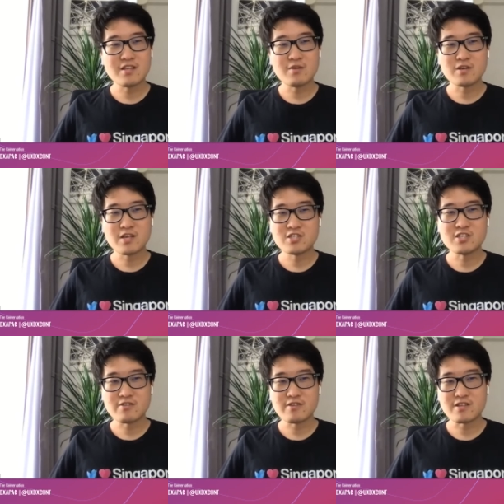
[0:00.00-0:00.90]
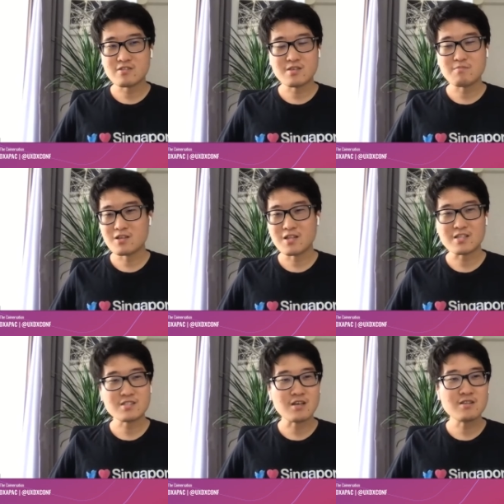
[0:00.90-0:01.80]
and network engineering to keep the
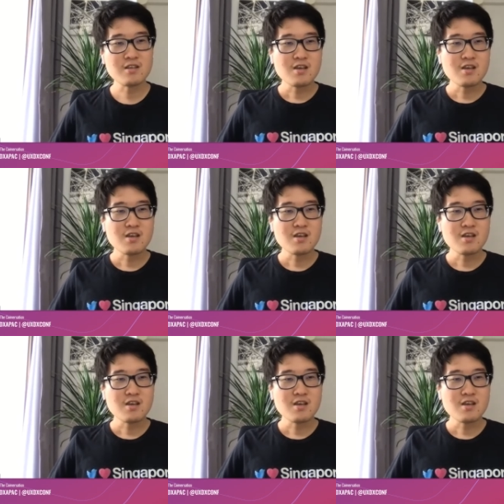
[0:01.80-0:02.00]
lights on.